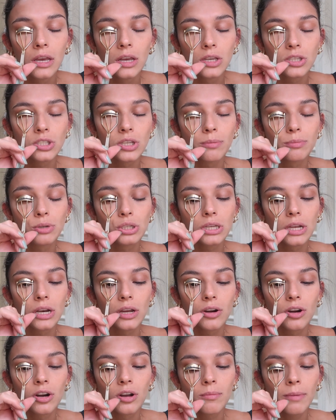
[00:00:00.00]
So I'm just
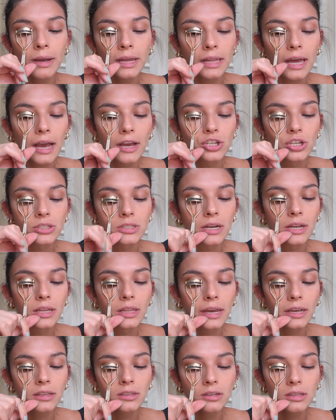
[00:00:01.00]
going to curl my lashes, and I
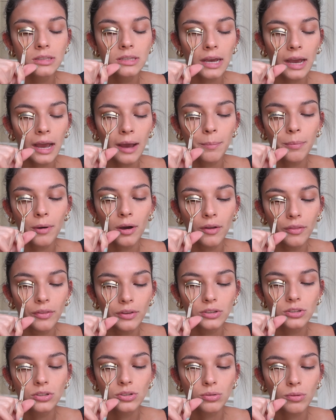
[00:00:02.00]
like to tap on
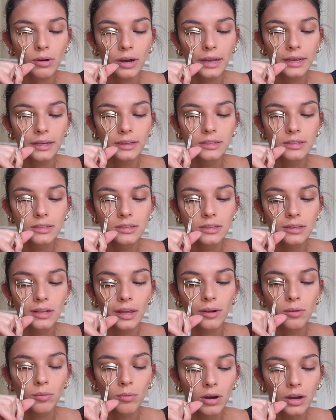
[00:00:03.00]
this twice,
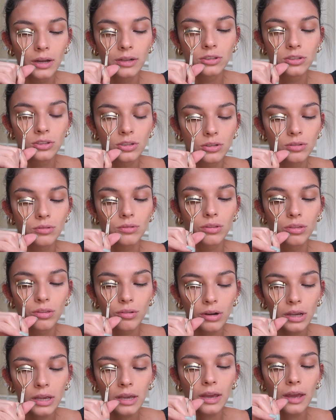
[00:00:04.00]
like 1, 2,
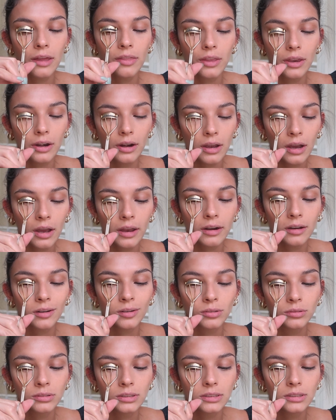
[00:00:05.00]
3, and then kind of
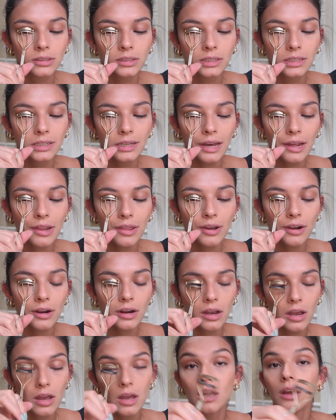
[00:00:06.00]
hold it
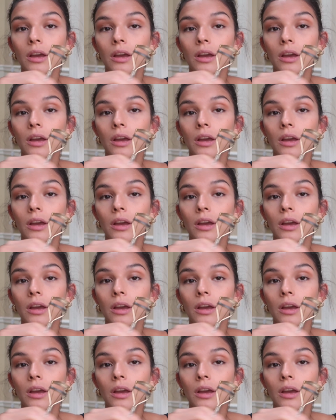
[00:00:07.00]
together.